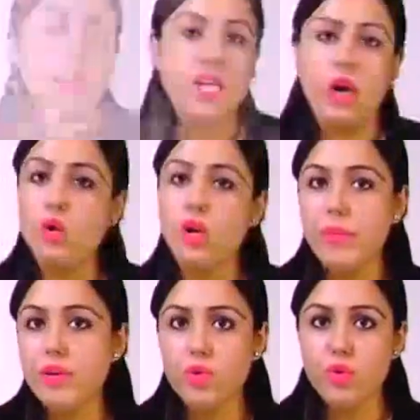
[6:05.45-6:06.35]
Now
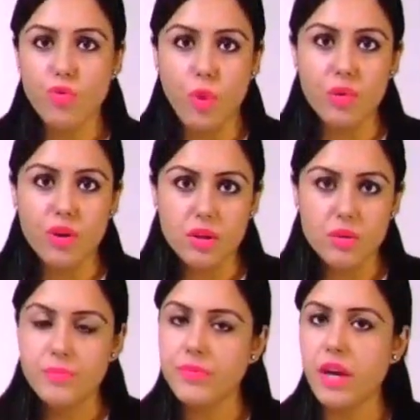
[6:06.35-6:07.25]
coming to the
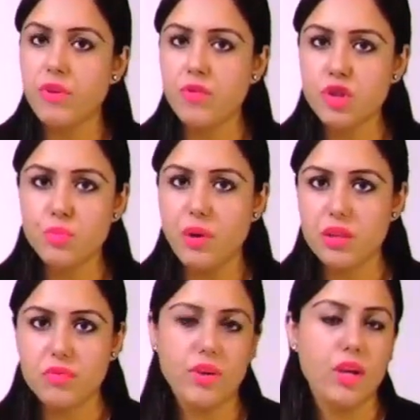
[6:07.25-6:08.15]
formula, that which
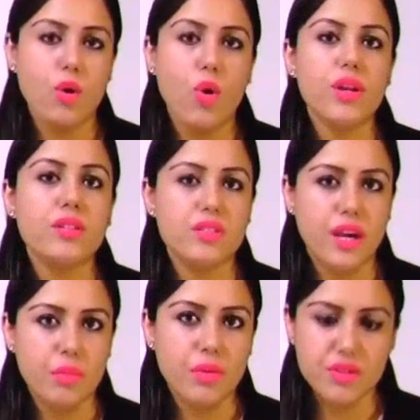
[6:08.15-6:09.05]
pathway or
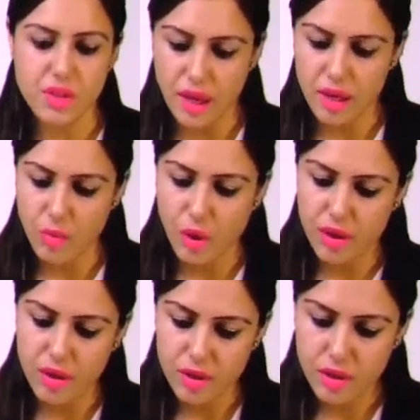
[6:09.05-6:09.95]
enzyme is
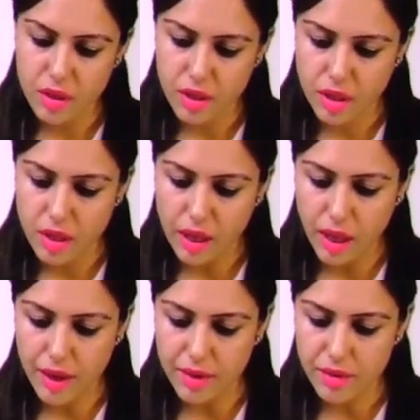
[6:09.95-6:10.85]
anabolic
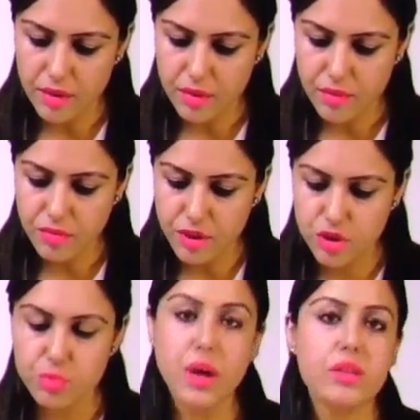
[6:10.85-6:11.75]
and
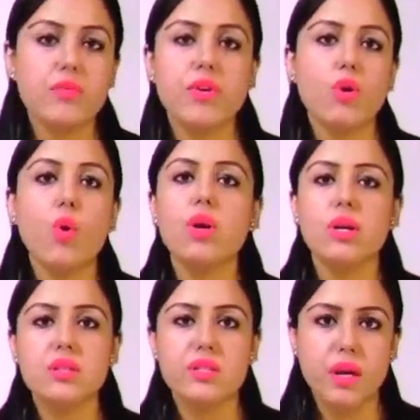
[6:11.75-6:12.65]
which pathway or
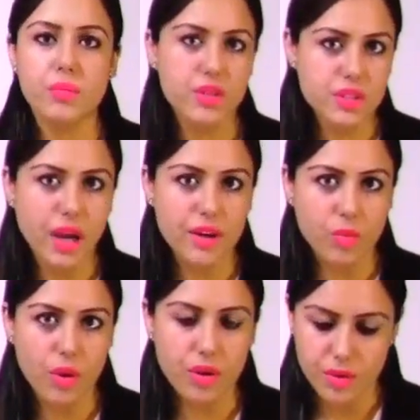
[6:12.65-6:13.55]
enzyme is
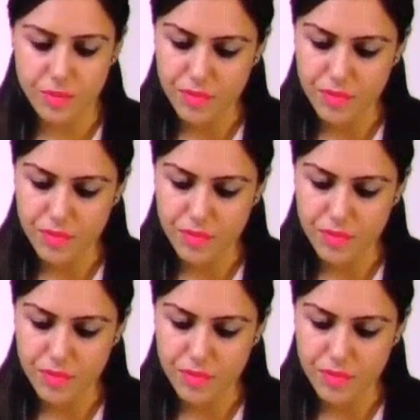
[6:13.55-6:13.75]
catabolic.